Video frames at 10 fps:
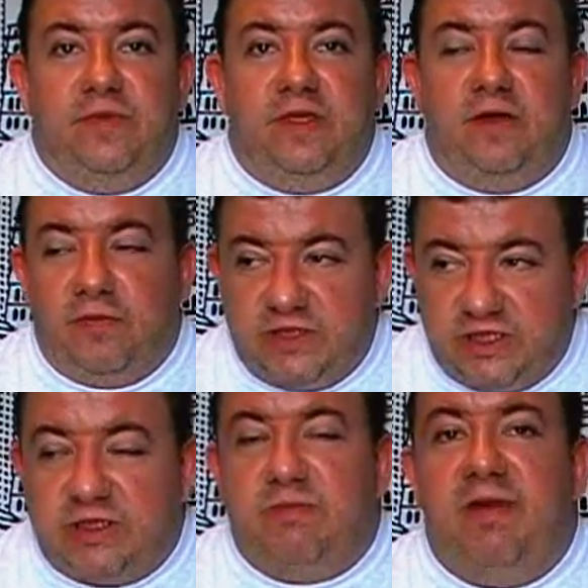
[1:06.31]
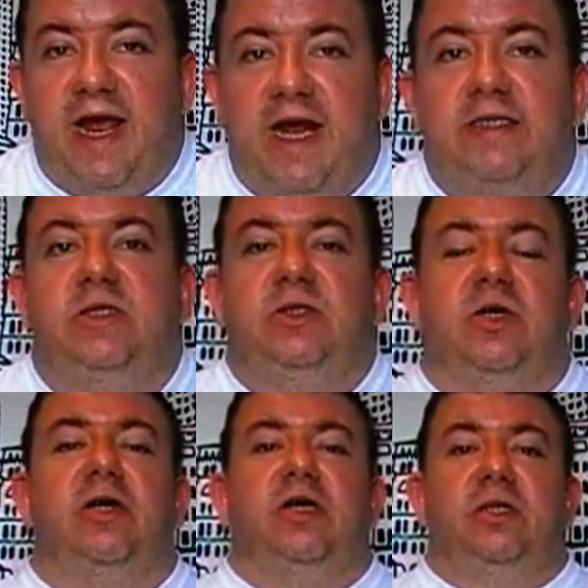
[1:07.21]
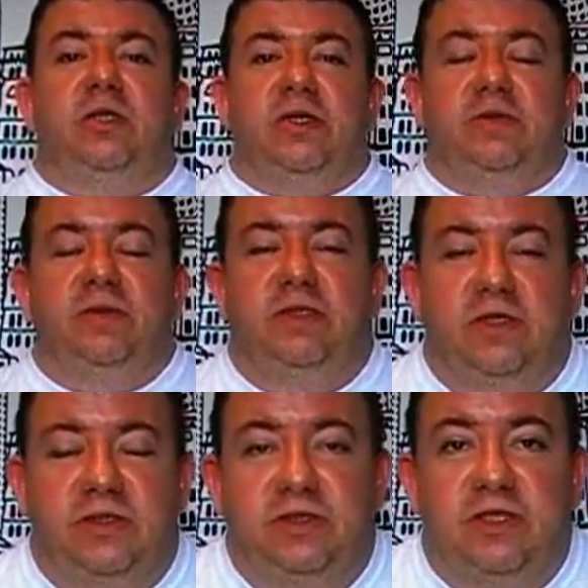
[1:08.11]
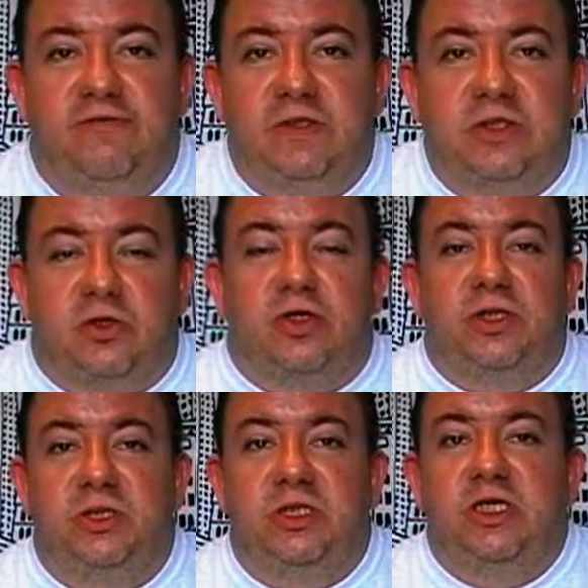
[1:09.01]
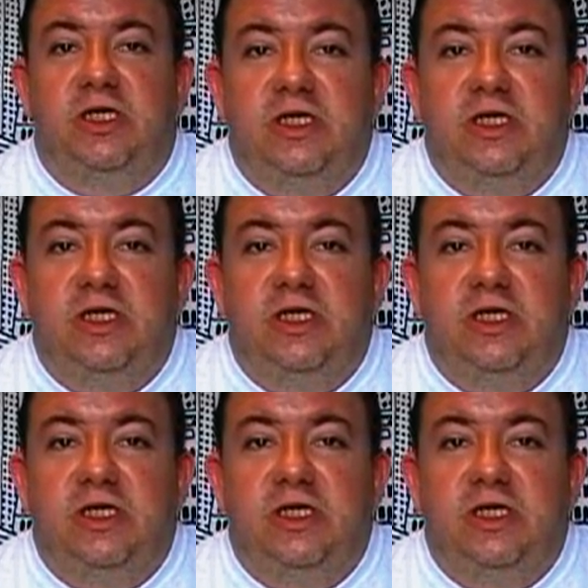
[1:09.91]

And then when you get mad, you start getting yourself discouraged.